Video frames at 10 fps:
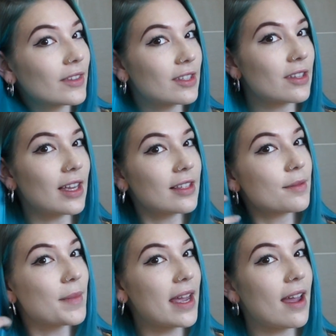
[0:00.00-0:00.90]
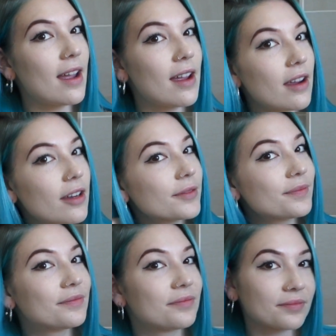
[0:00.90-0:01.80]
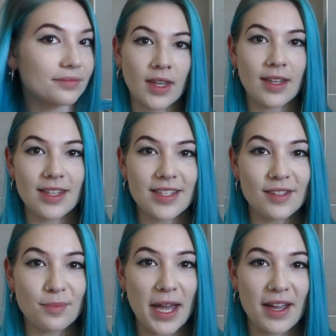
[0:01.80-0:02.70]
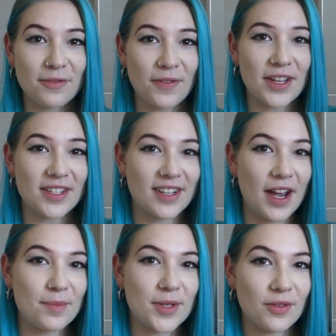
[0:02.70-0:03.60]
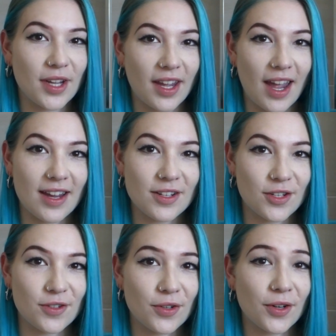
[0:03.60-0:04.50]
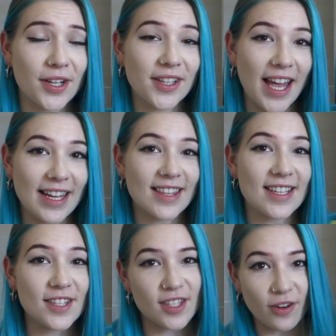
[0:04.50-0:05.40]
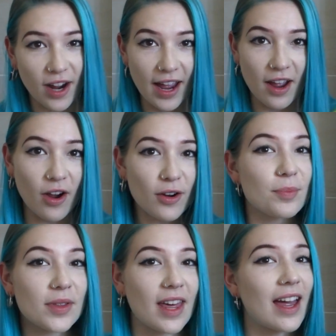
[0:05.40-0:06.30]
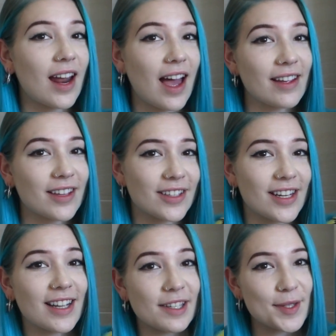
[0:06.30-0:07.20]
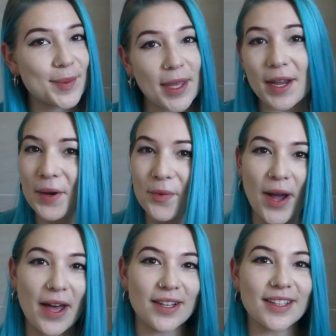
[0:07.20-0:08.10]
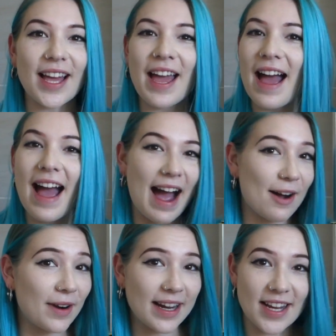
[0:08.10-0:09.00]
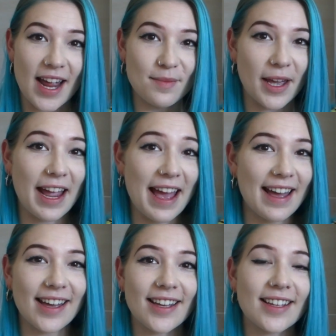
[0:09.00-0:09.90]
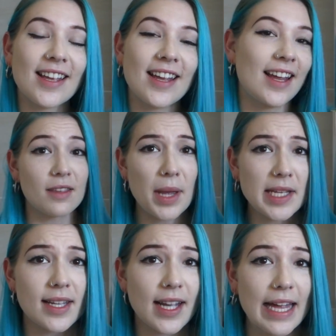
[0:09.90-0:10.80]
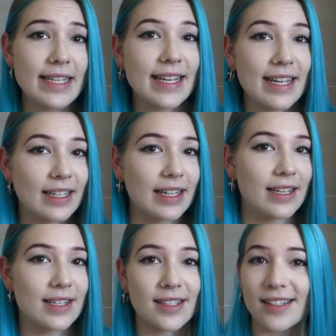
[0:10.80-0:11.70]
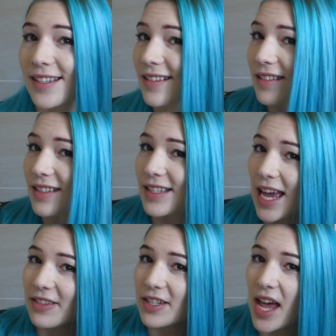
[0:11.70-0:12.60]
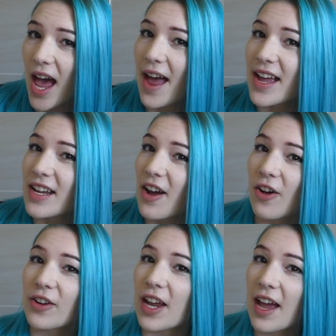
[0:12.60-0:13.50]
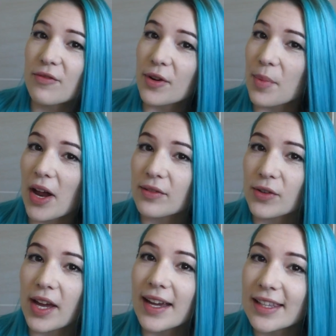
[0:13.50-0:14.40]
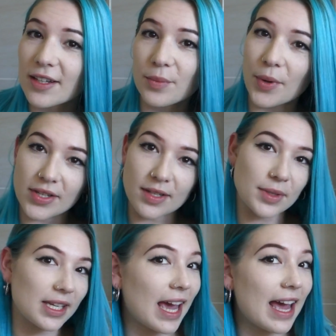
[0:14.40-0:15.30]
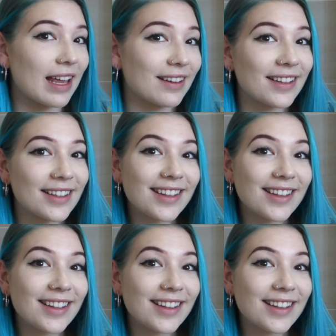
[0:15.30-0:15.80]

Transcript: So that's my hair. This is my first time doing a tutorial like this, so I hope that I could explain well how I dyed my hair. The basic idea is get the dye on every part of your hair that you possibly can.